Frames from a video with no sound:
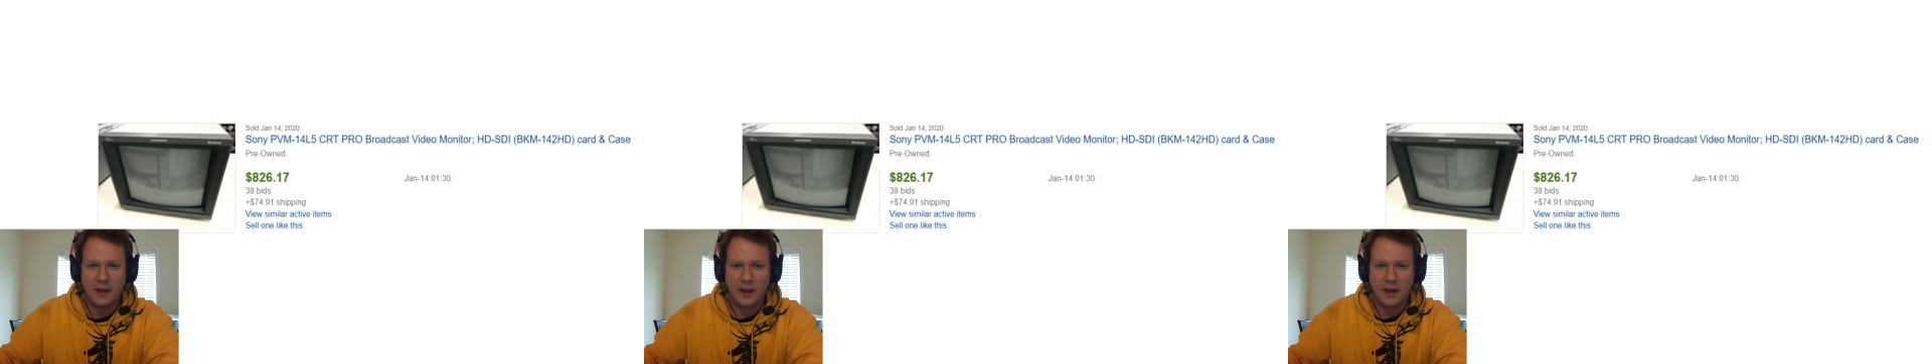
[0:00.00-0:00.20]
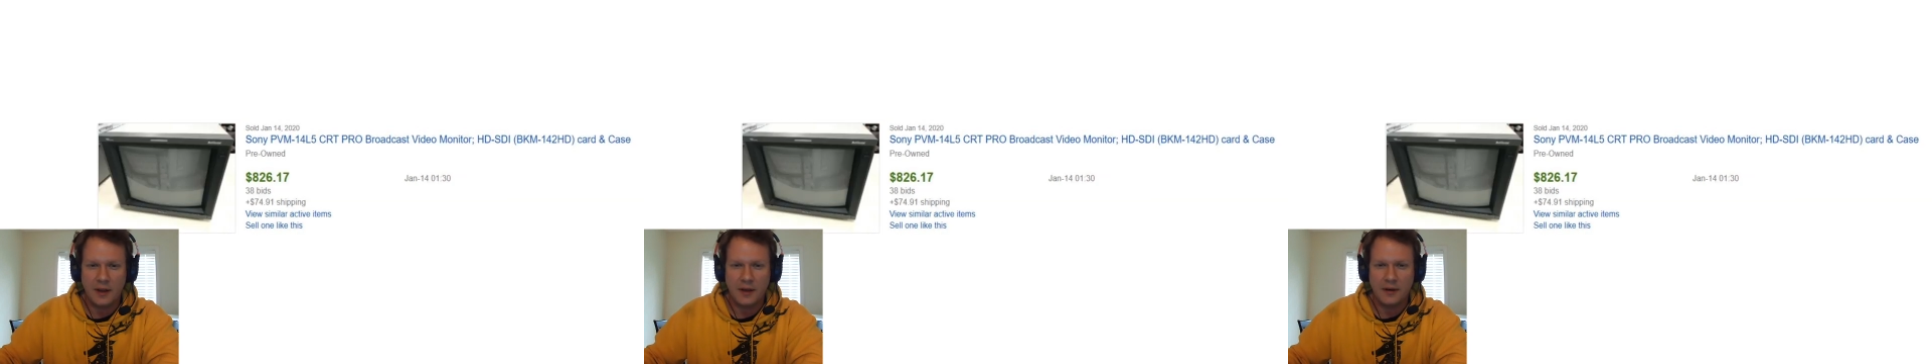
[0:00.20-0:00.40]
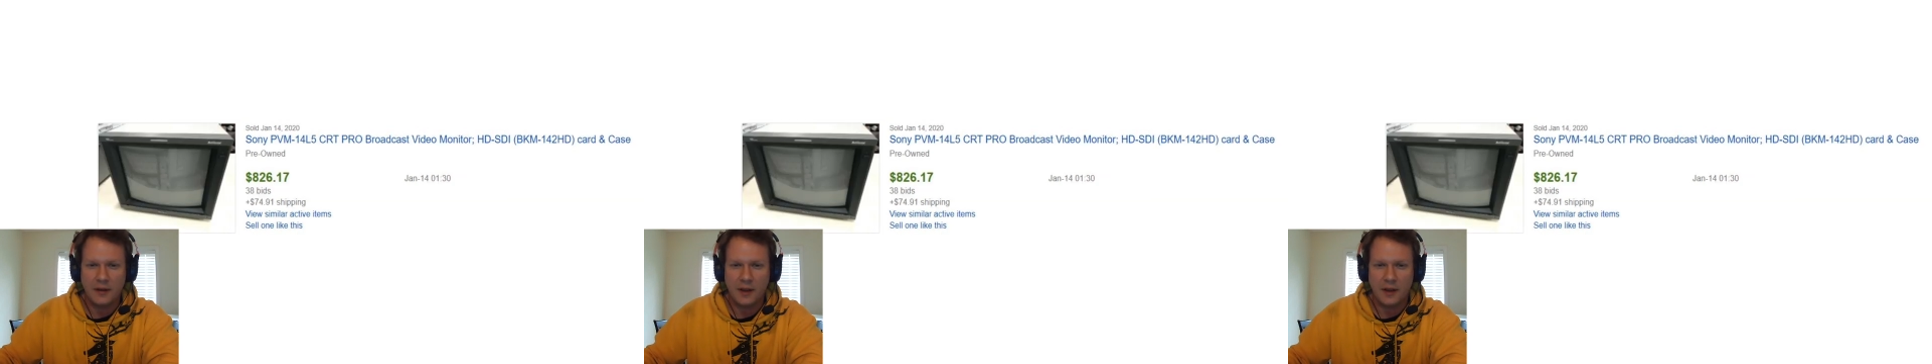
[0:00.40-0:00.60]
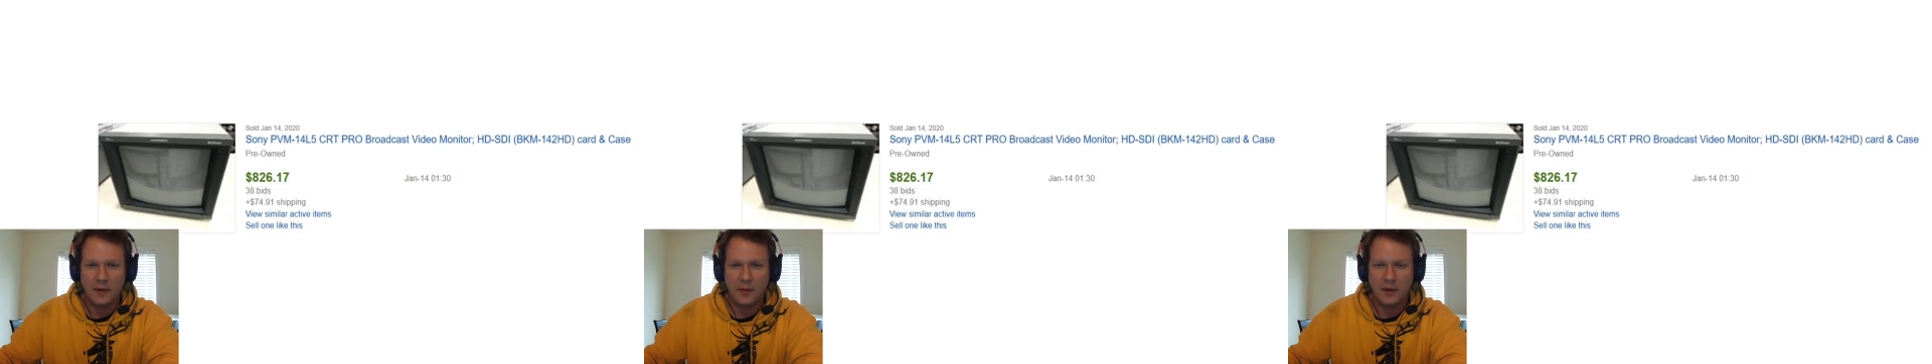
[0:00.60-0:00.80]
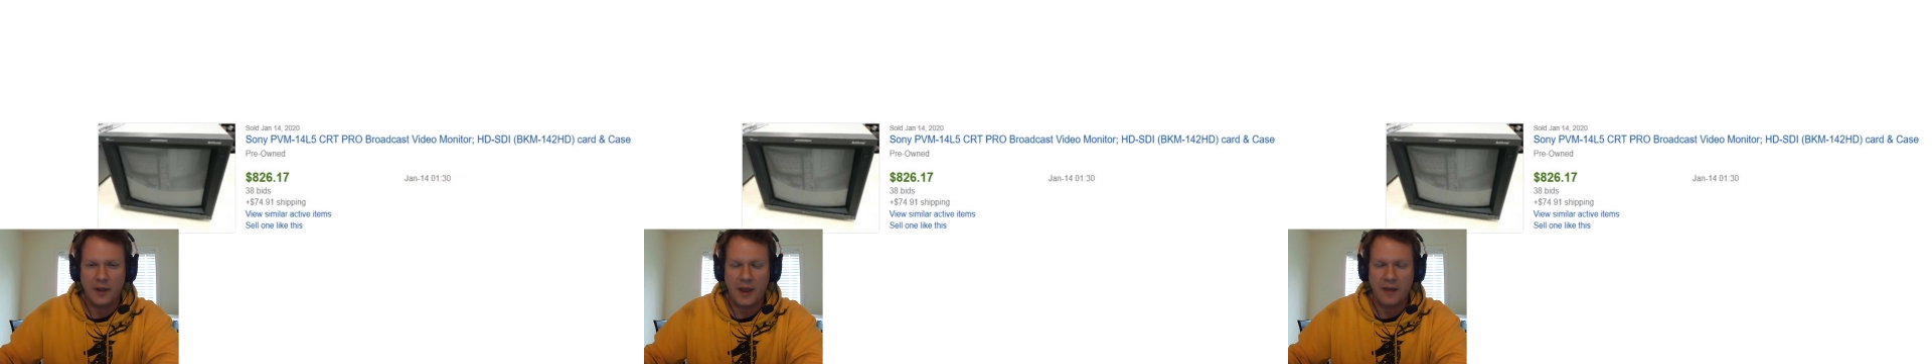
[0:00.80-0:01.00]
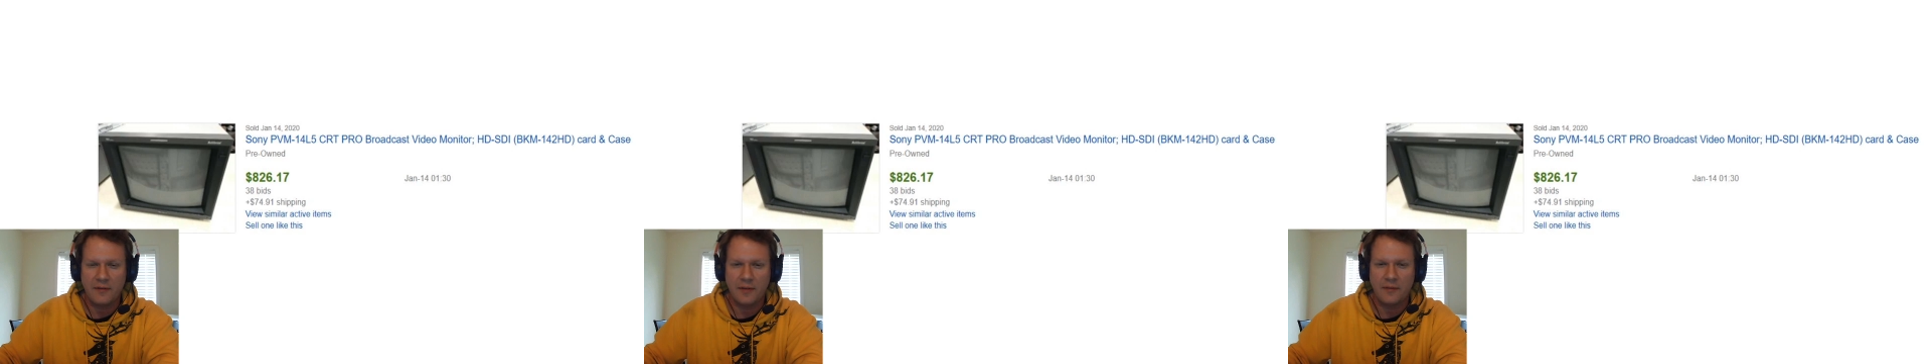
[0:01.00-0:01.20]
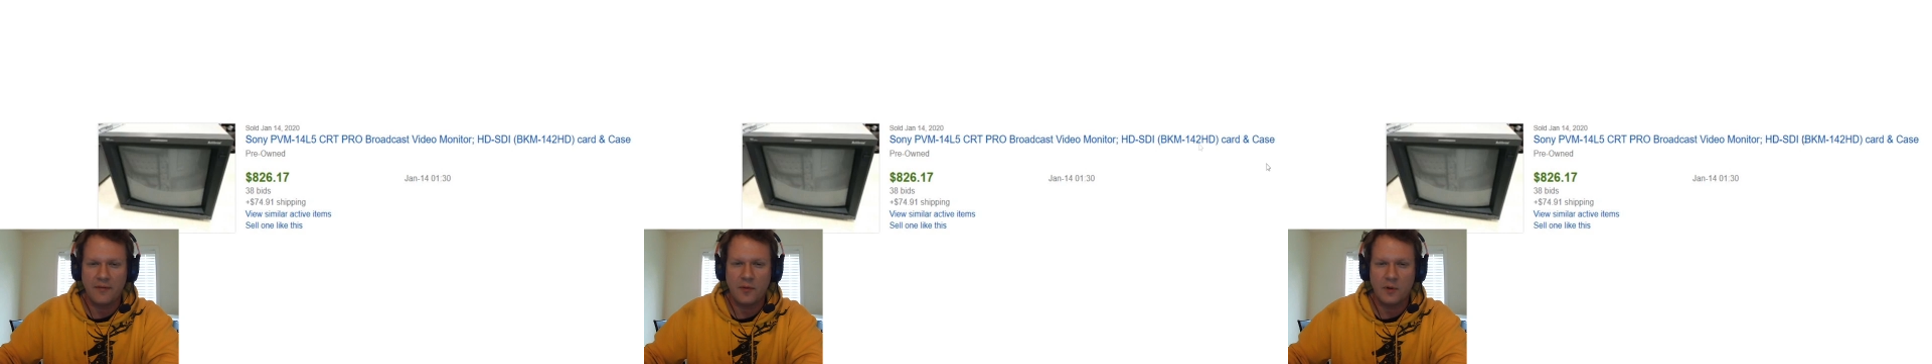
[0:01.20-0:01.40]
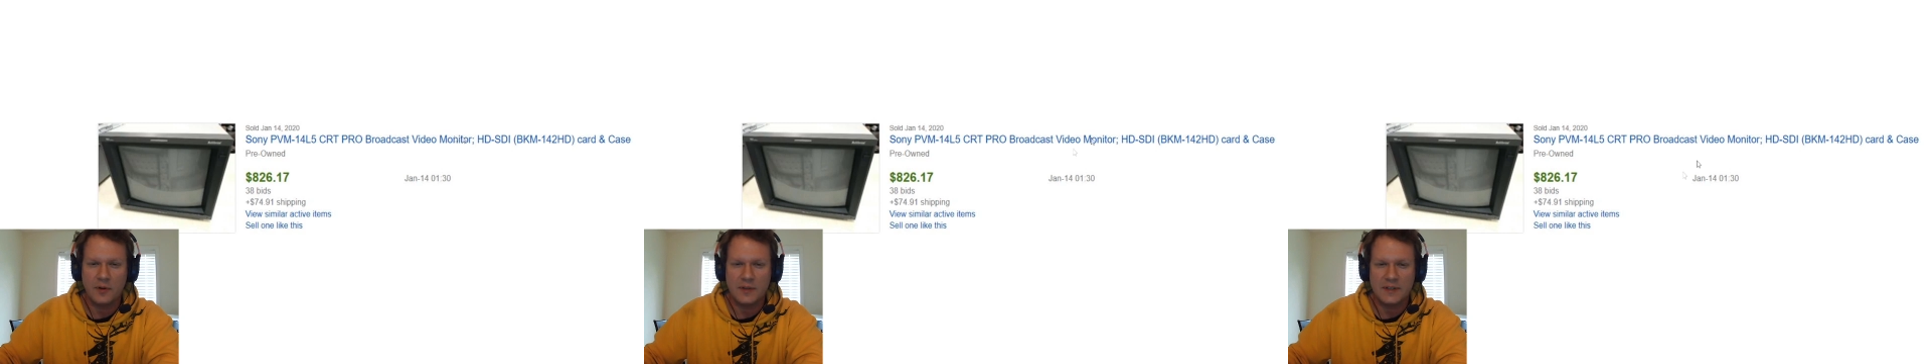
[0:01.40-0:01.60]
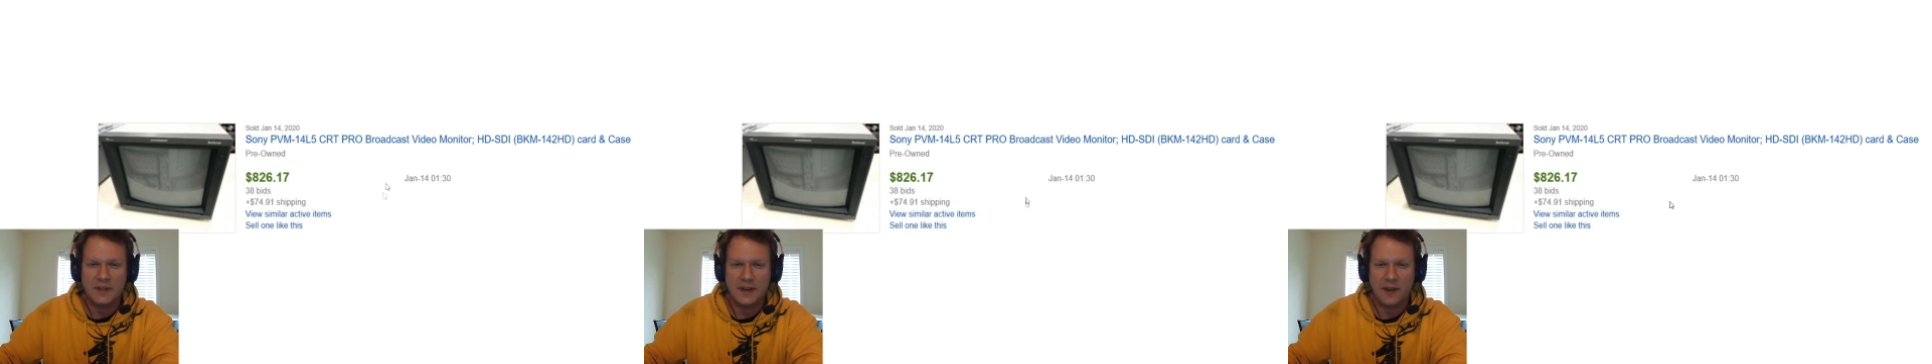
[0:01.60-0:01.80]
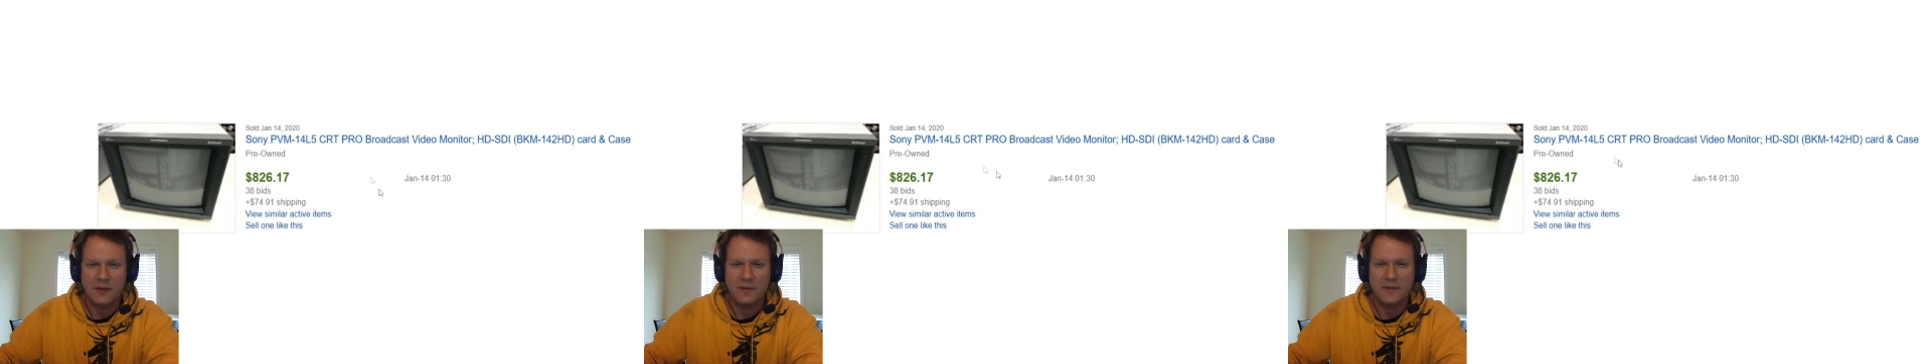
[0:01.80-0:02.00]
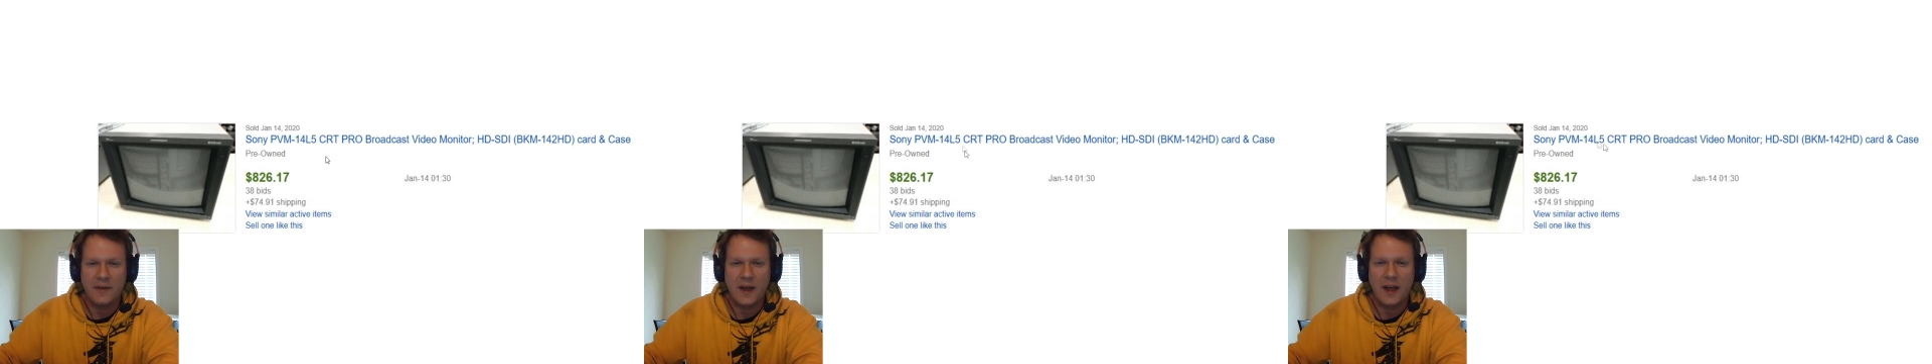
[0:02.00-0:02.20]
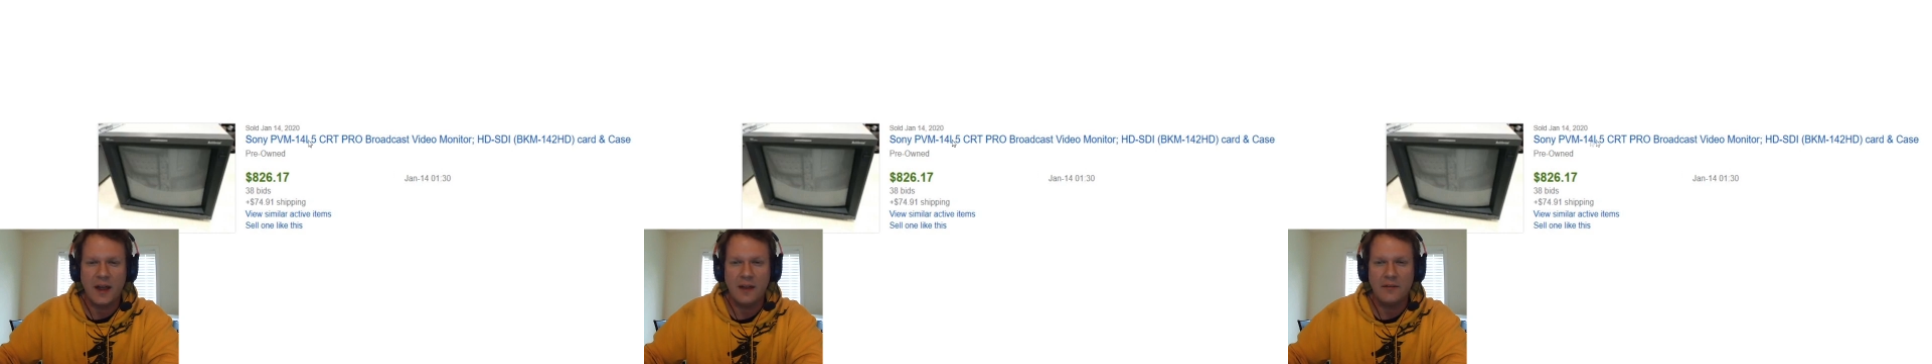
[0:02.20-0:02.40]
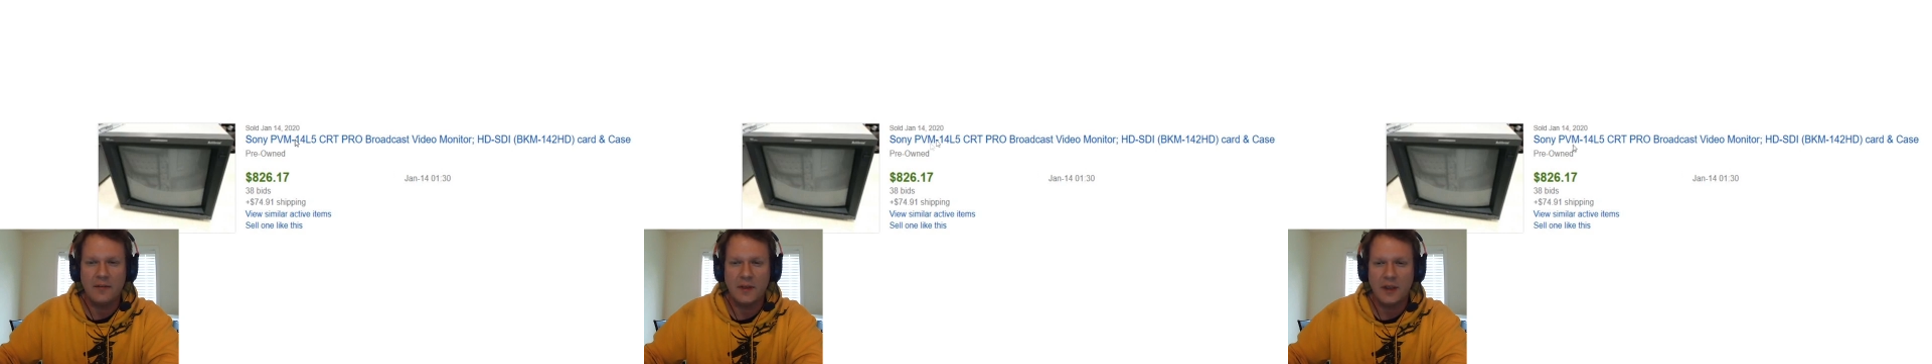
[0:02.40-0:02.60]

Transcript: And we have a 14L5